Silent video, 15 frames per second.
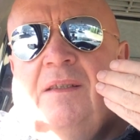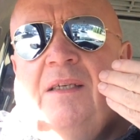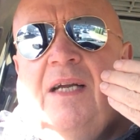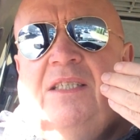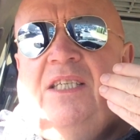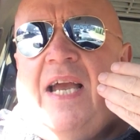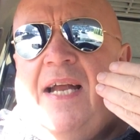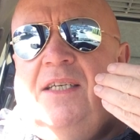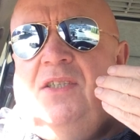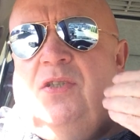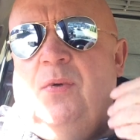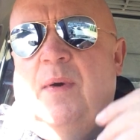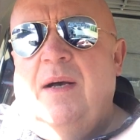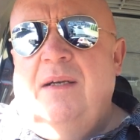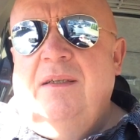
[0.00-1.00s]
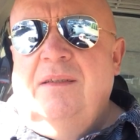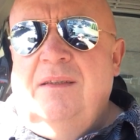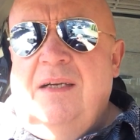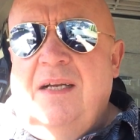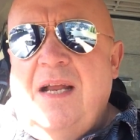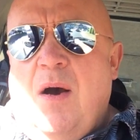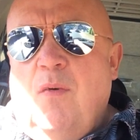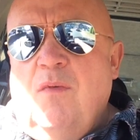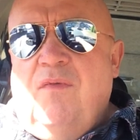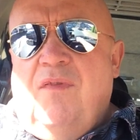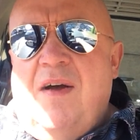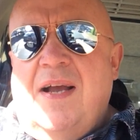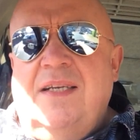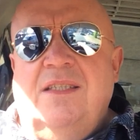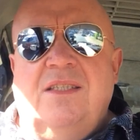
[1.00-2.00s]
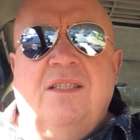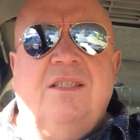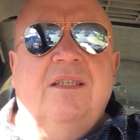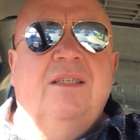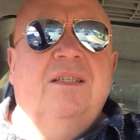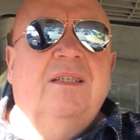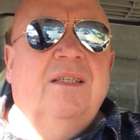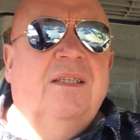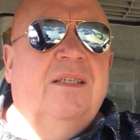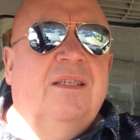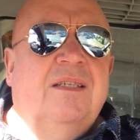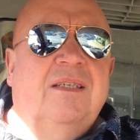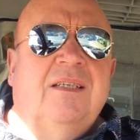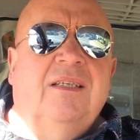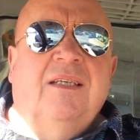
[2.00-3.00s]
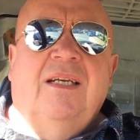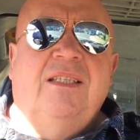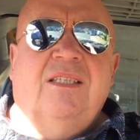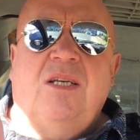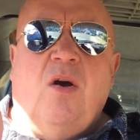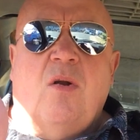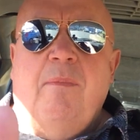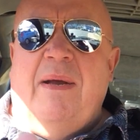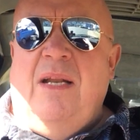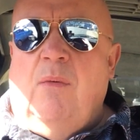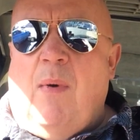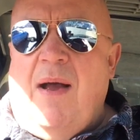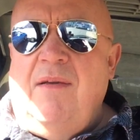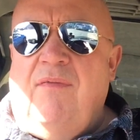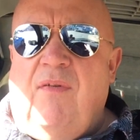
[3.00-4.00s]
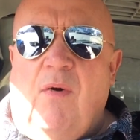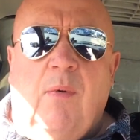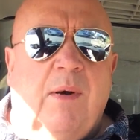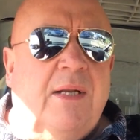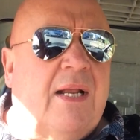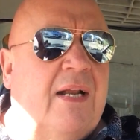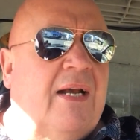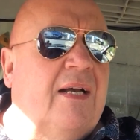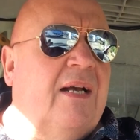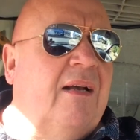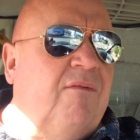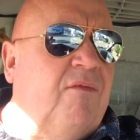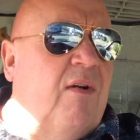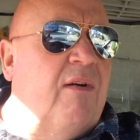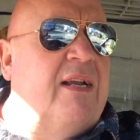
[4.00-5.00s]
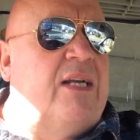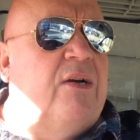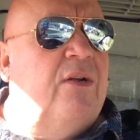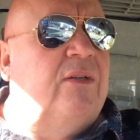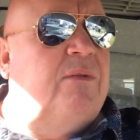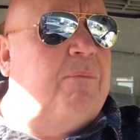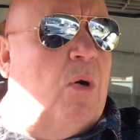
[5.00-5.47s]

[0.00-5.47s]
attached to an old face. It's got to be the way forward, isn't it? Very good